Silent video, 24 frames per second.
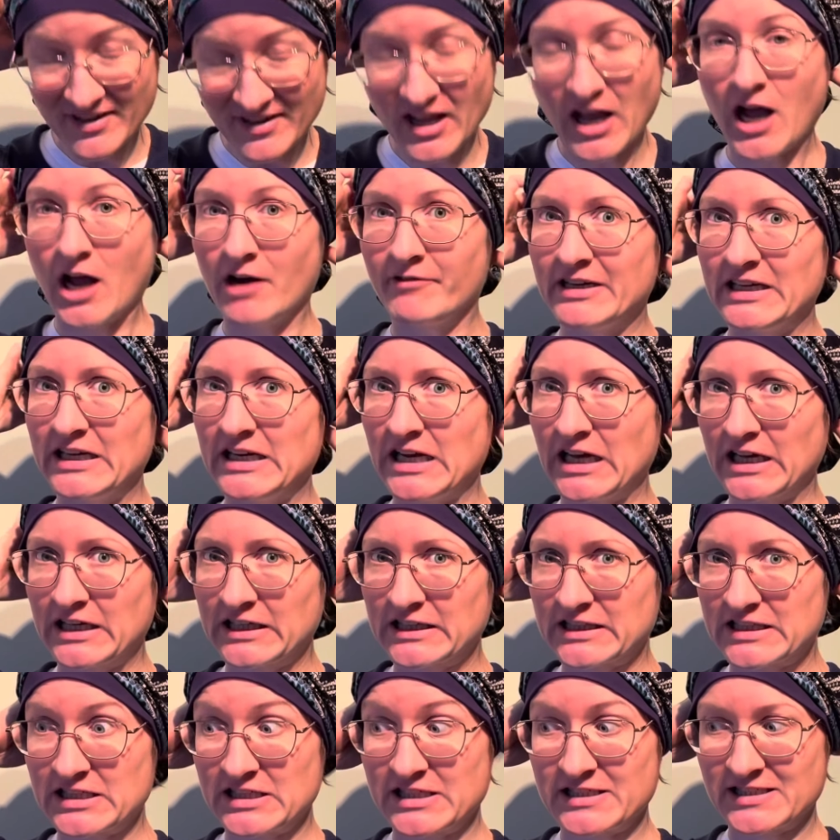I really like
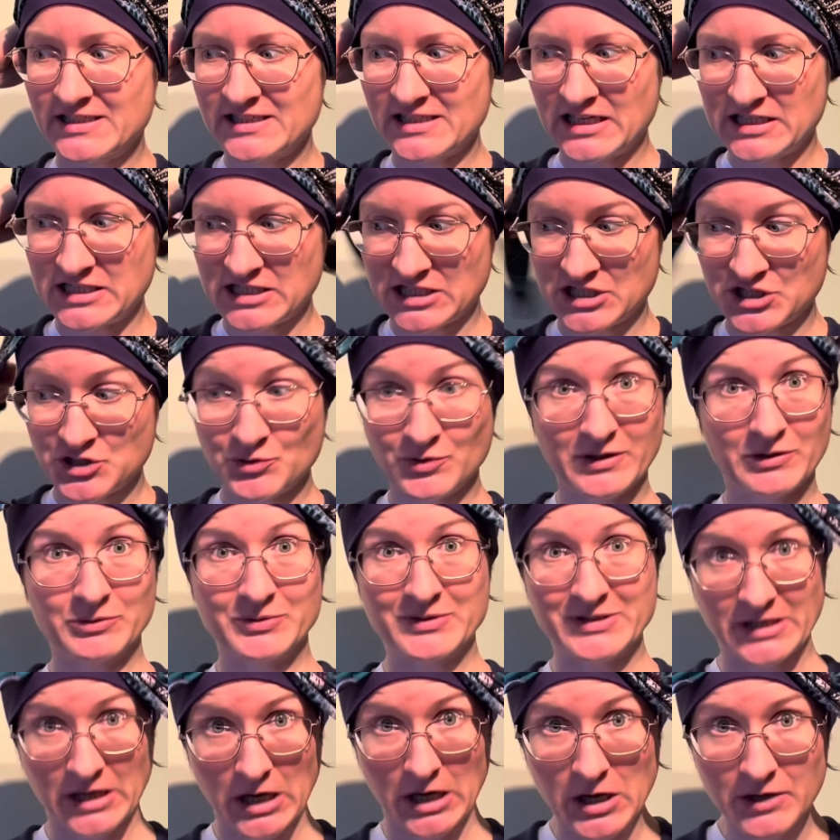this additional little
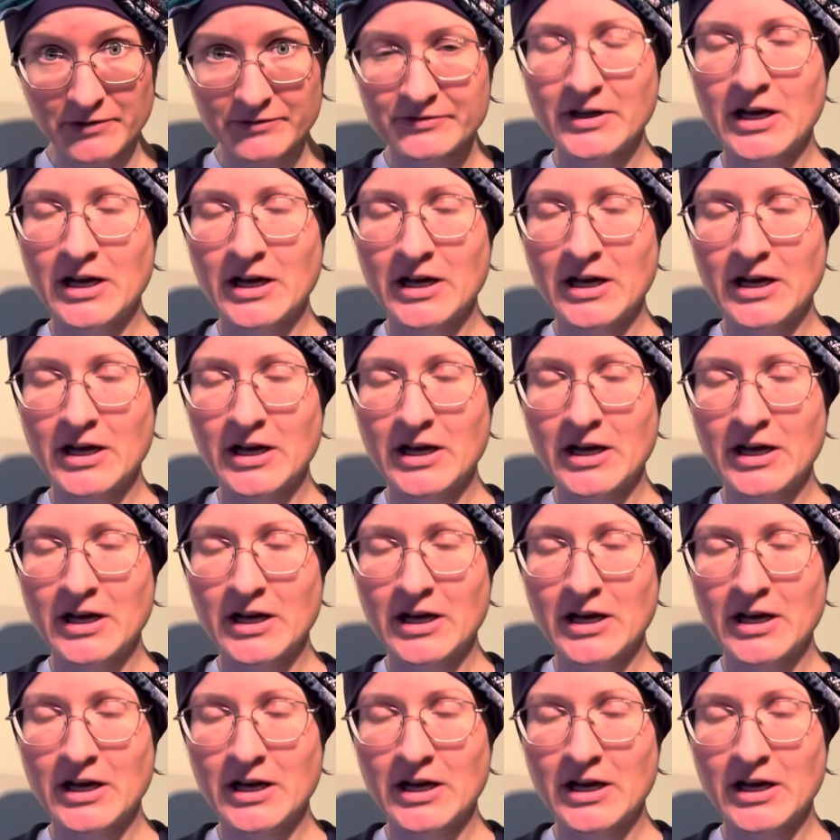scarf,